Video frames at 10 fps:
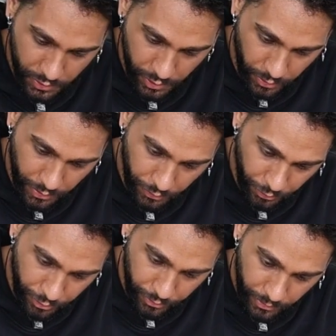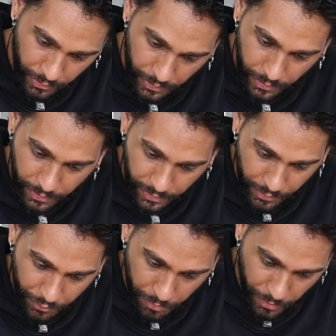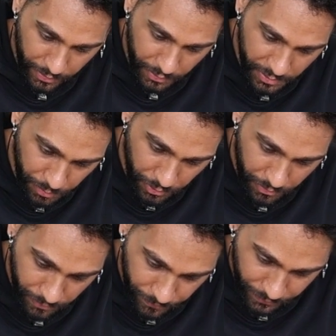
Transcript: just going through and with the back of the spoon,